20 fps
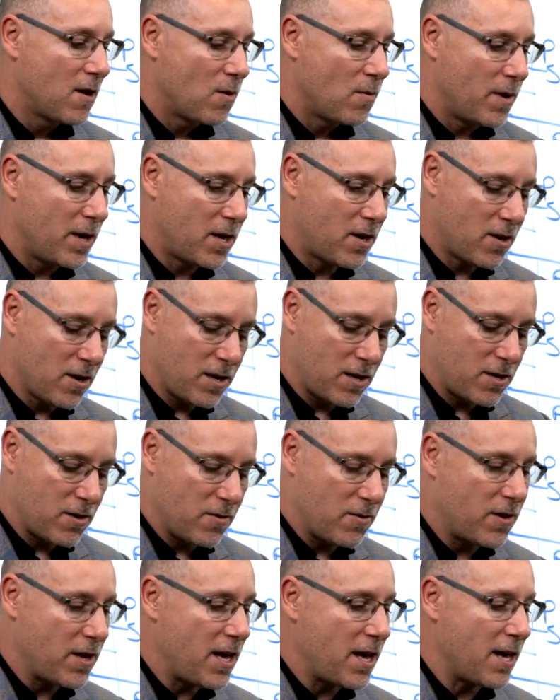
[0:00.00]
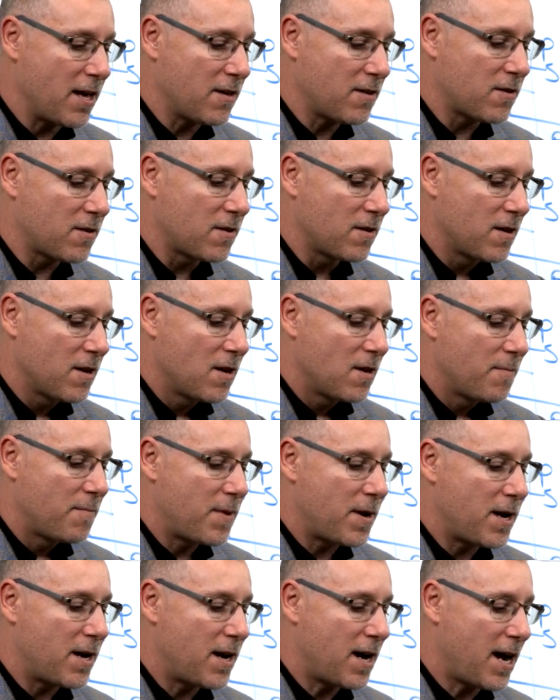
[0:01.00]
We could do this,
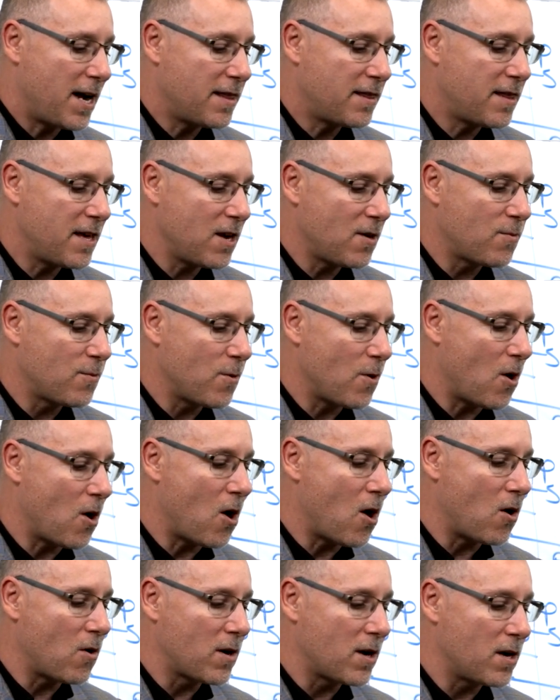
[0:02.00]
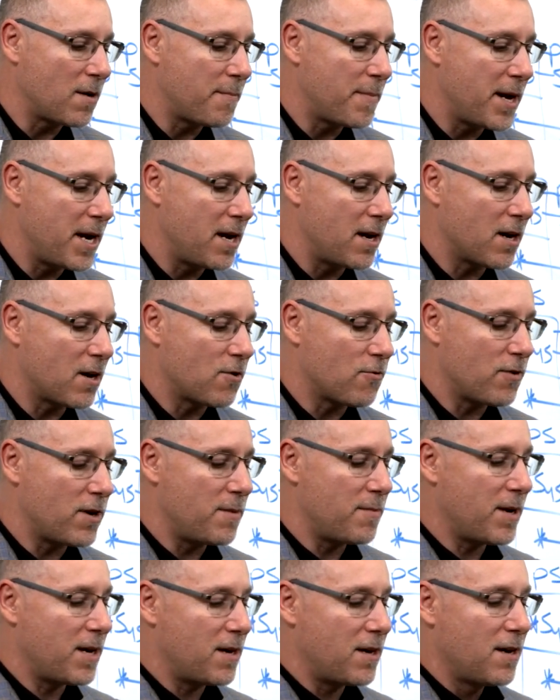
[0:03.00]
but I think we're all going to be in
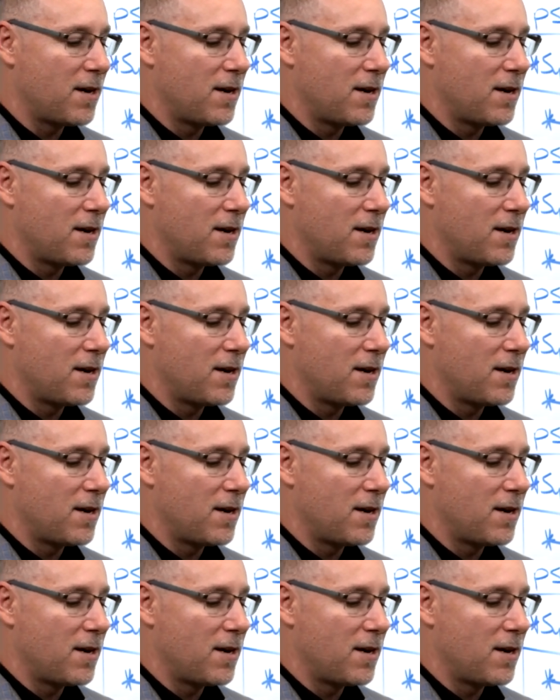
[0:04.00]
agreement